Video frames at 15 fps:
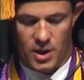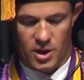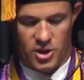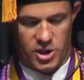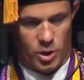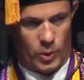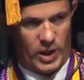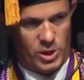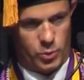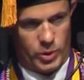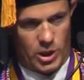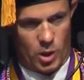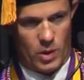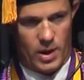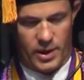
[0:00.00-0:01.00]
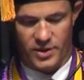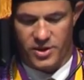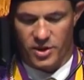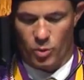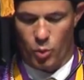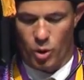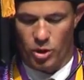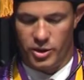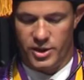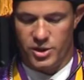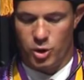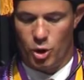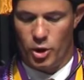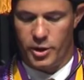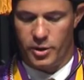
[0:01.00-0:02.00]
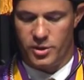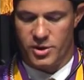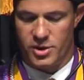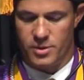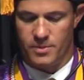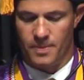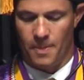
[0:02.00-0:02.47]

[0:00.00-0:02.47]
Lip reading: So as we go out into the world as lawyers,